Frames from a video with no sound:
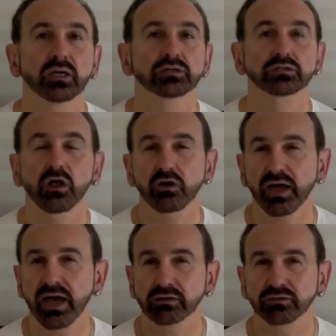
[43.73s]

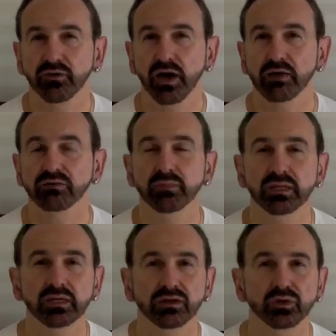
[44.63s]
Slaughterhouse-Five, and
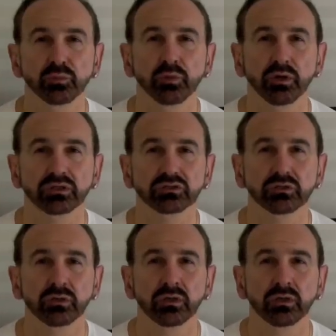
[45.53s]
many other books